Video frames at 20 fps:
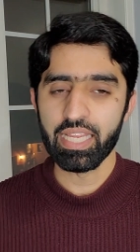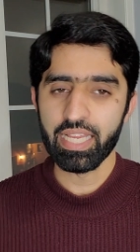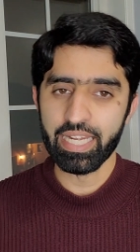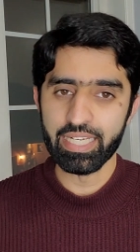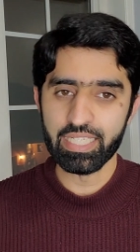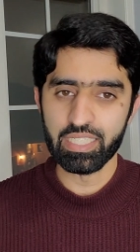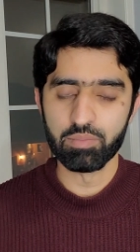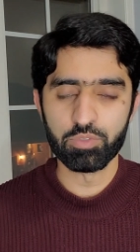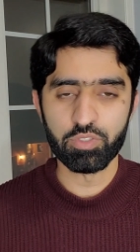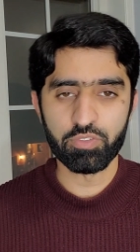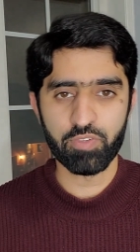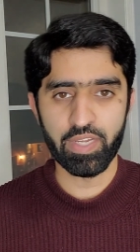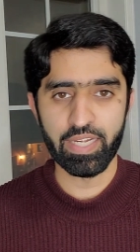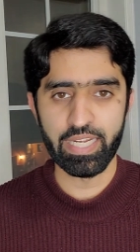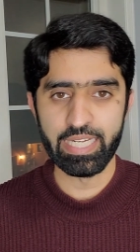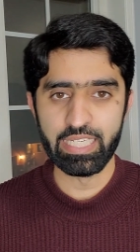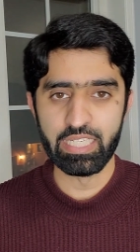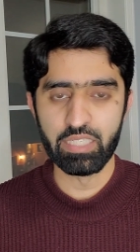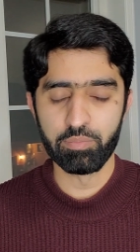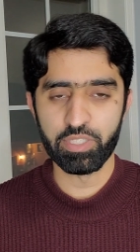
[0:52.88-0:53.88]
in terms of
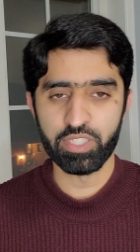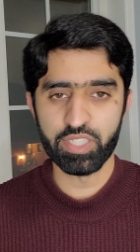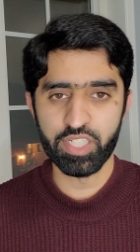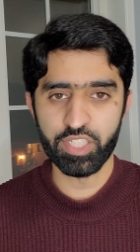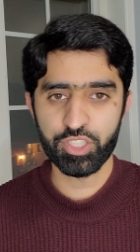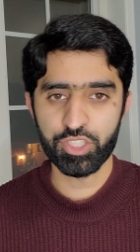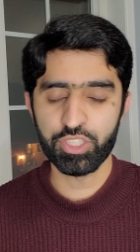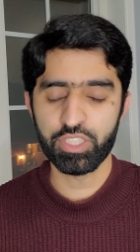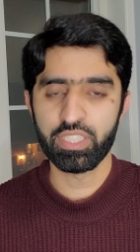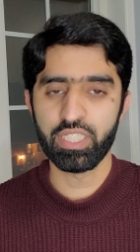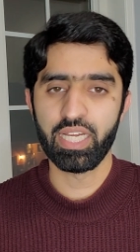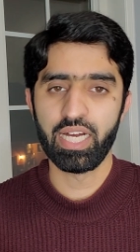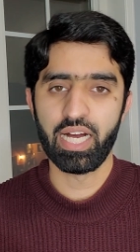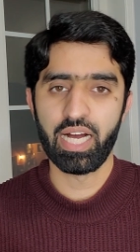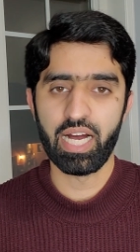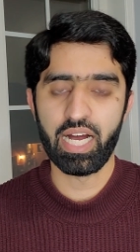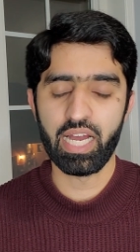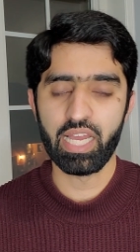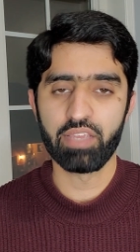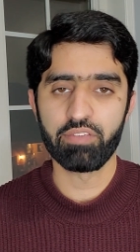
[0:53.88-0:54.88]
canadian immigration
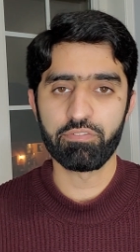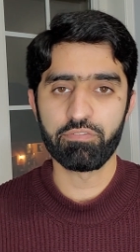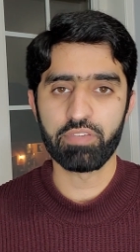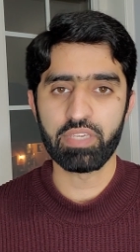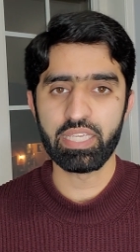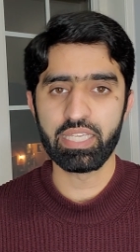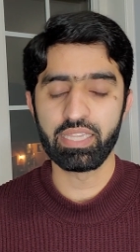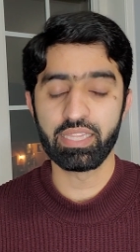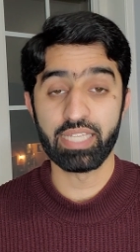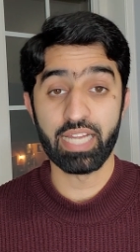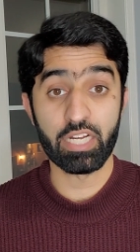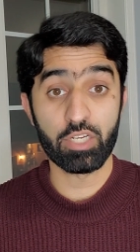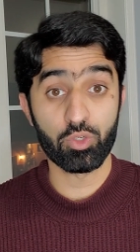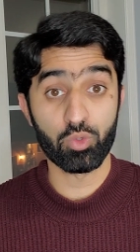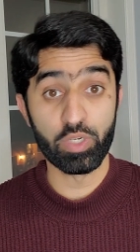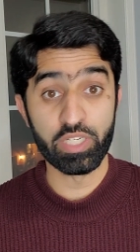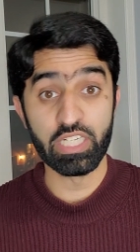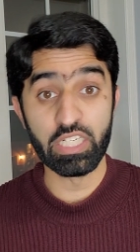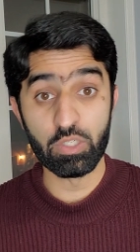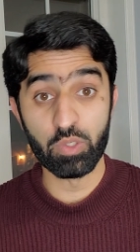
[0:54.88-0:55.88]
I feel that
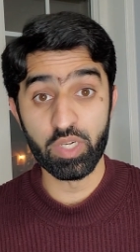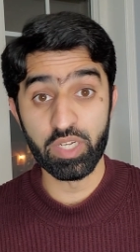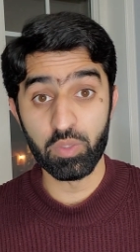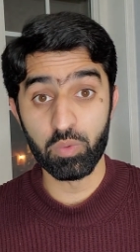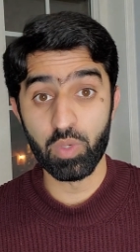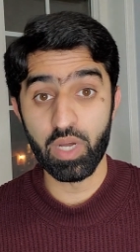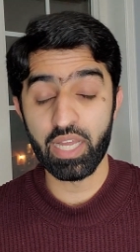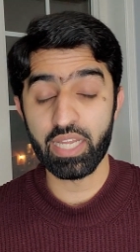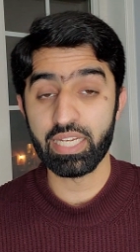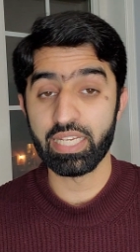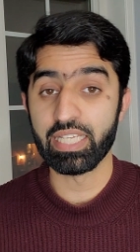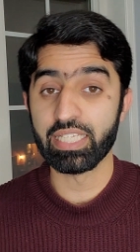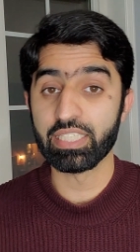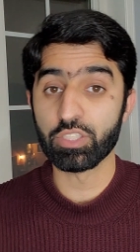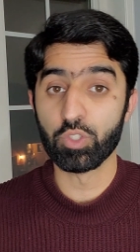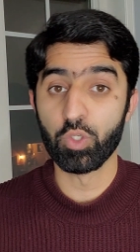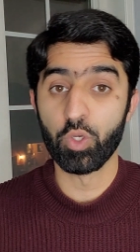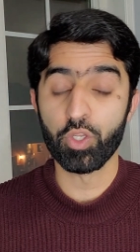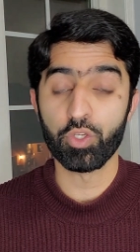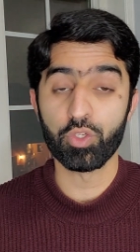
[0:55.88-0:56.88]
2021
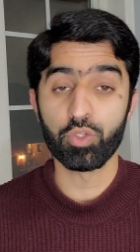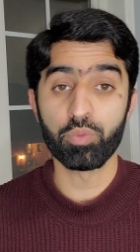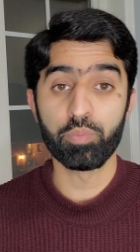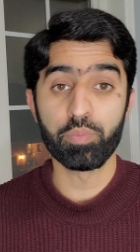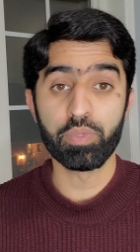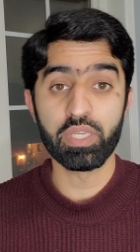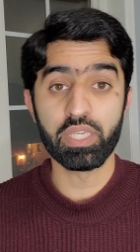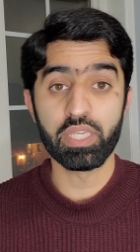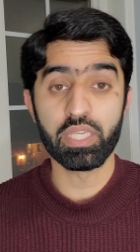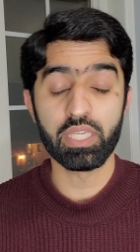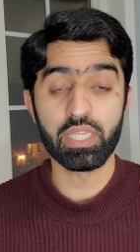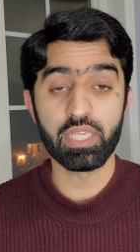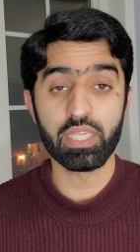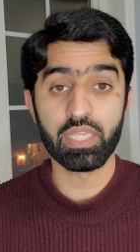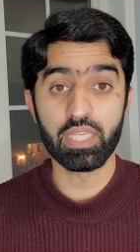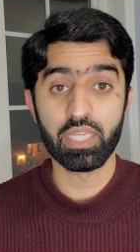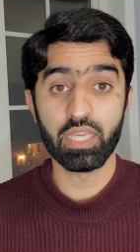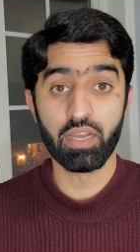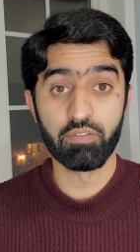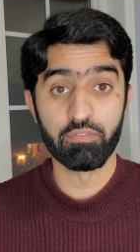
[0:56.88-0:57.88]
is going to
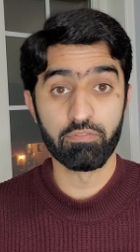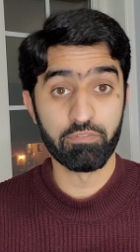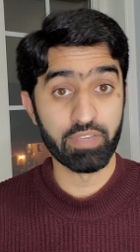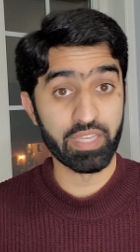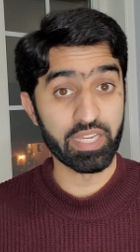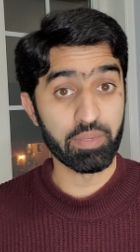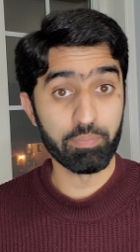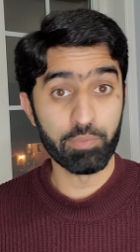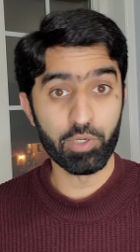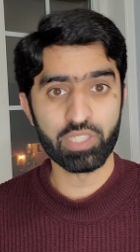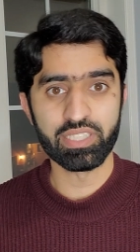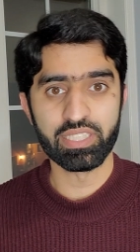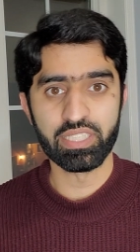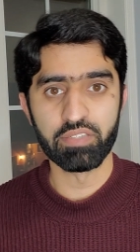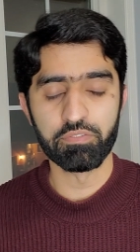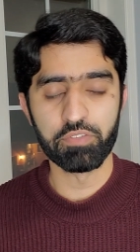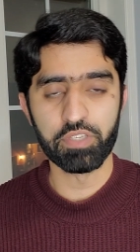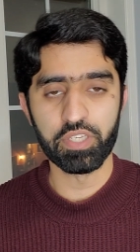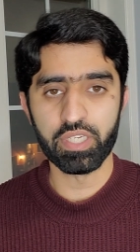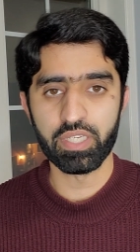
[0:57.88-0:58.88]
be a very
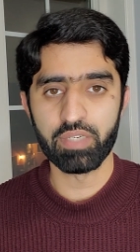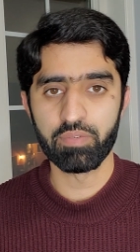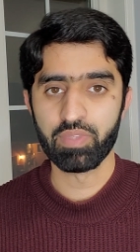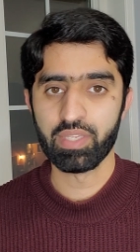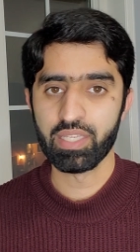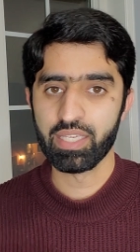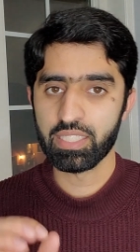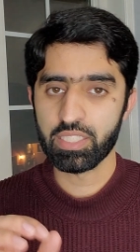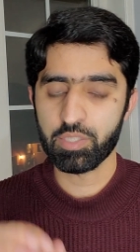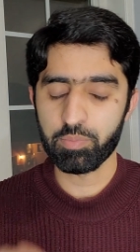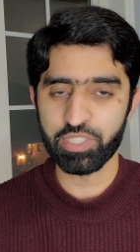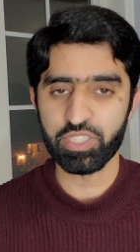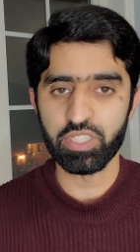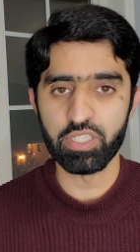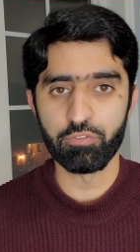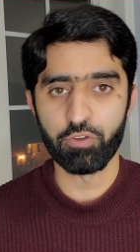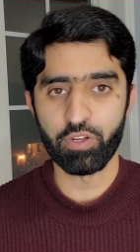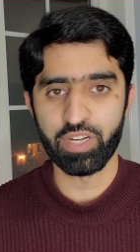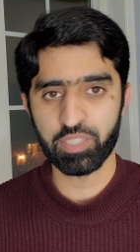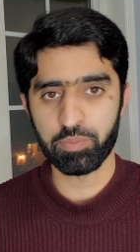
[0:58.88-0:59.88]
positive year, especially
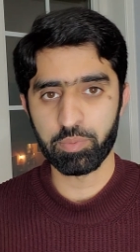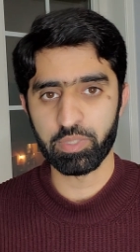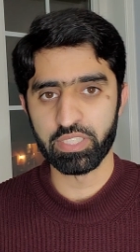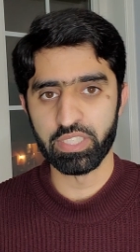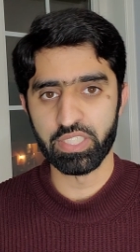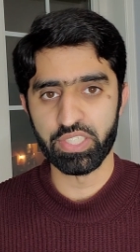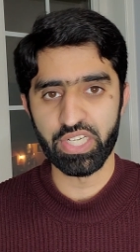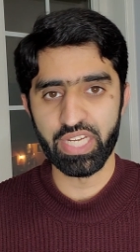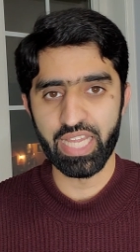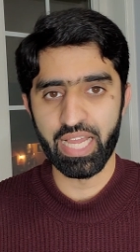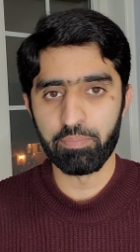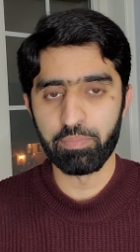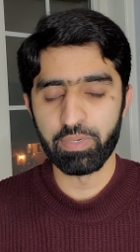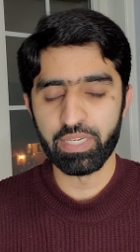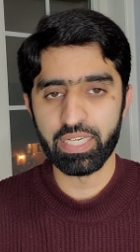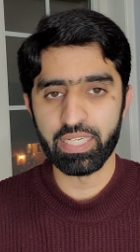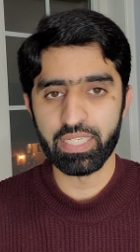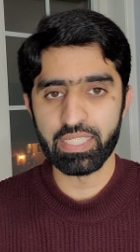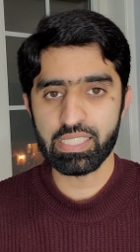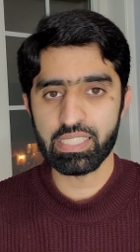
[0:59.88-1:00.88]
for express entry
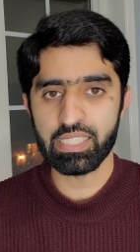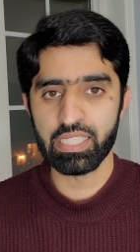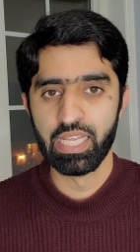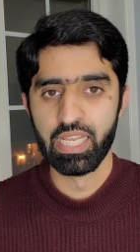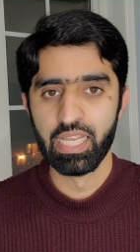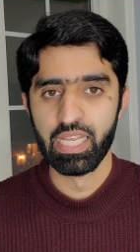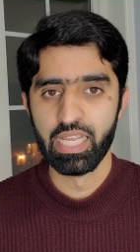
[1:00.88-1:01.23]
applicants.